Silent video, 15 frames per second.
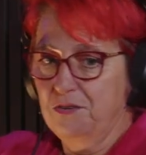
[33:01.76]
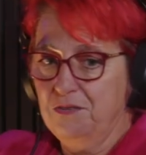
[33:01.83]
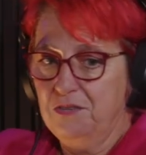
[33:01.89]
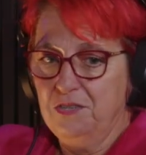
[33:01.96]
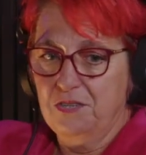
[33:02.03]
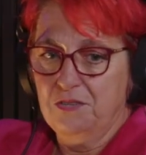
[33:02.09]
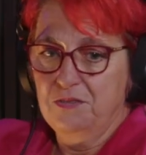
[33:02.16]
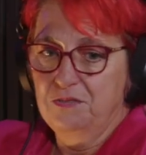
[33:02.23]

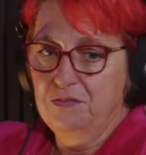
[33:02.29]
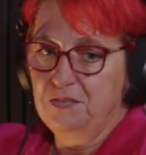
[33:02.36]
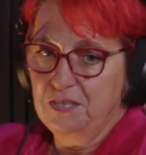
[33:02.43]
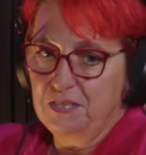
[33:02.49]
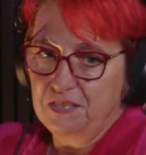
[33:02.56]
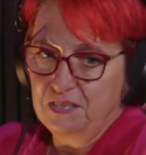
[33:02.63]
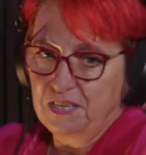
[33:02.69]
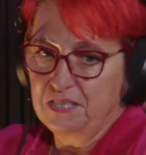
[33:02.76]
you know,
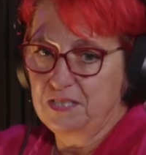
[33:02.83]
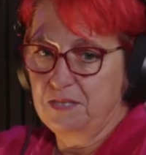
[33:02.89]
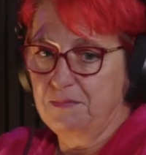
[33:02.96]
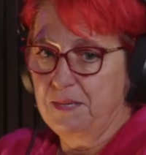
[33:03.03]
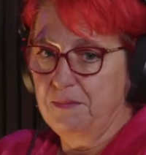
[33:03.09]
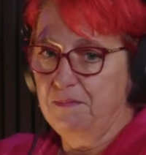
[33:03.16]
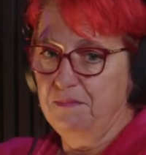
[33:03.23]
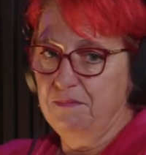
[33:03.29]
there has to
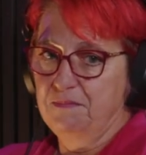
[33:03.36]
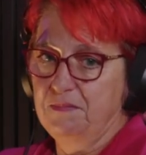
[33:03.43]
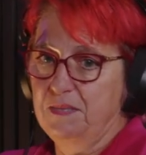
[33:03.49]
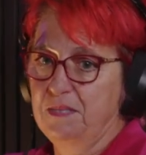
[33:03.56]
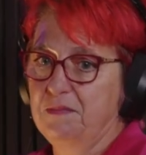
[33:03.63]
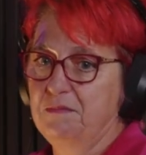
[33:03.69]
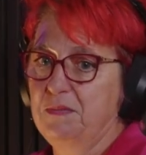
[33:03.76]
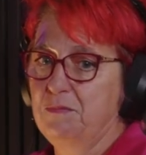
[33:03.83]
be
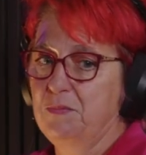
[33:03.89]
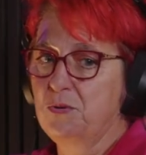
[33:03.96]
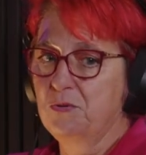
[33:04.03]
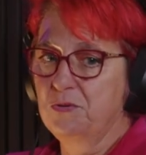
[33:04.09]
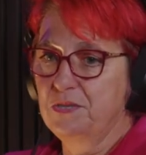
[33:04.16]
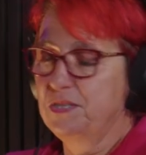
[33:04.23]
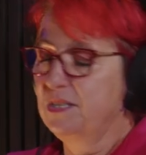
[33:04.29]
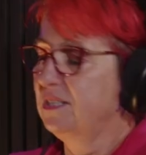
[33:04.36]

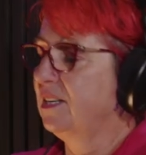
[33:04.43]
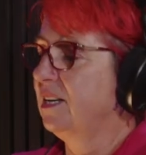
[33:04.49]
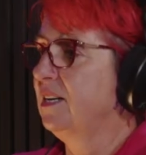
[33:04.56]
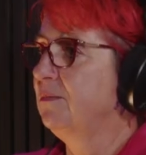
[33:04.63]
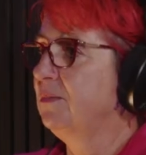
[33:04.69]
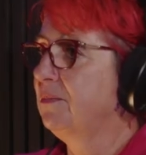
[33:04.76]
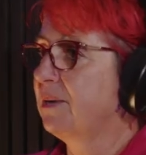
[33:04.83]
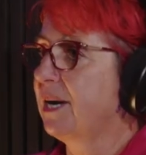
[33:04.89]
important
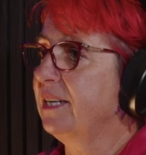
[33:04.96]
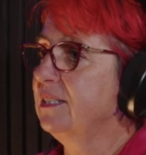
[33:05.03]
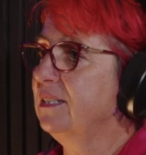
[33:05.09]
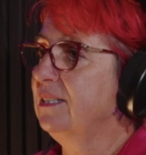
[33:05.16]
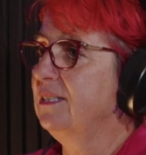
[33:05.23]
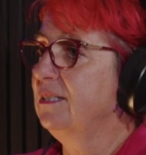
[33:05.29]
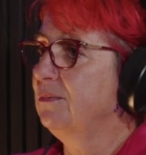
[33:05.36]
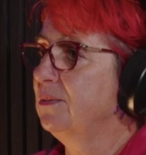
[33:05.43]
sustainable
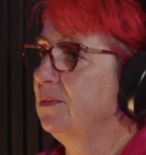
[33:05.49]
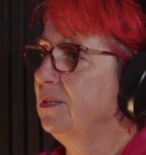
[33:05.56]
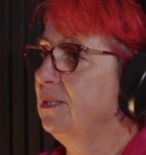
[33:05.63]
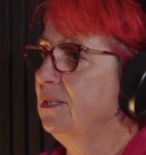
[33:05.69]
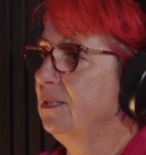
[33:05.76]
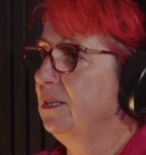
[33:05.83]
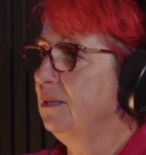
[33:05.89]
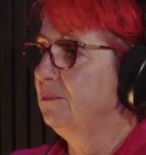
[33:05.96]
practices put
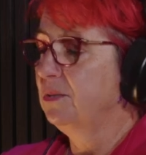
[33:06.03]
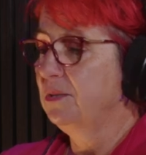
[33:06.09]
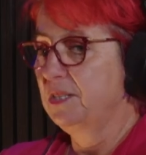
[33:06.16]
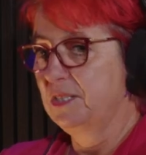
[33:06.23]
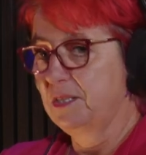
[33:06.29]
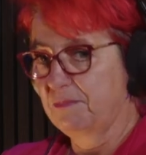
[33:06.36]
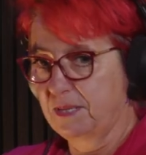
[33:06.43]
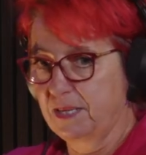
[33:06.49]

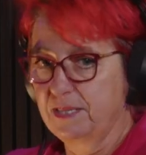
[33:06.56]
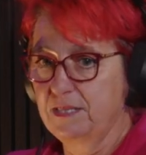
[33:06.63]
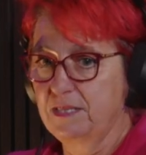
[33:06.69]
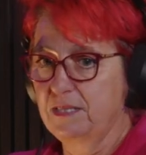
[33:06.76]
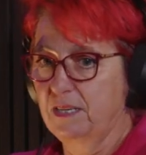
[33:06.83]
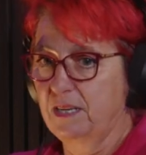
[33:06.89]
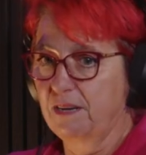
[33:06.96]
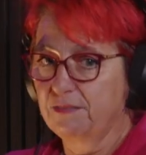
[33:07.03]
into place
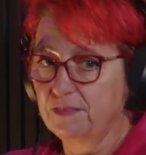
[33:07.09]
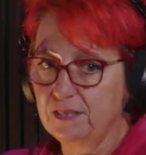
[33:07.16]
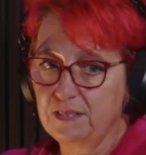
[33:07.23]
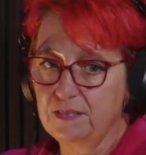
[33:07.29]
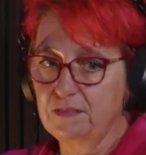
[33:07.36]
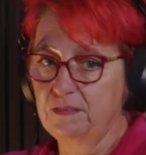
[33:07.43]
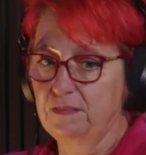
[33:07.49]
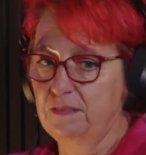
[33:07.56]
to govern
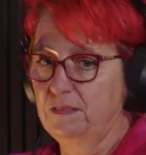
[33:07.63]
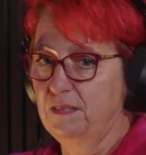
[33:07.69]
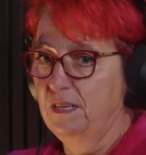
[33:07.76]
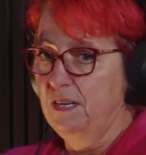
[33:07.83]
this.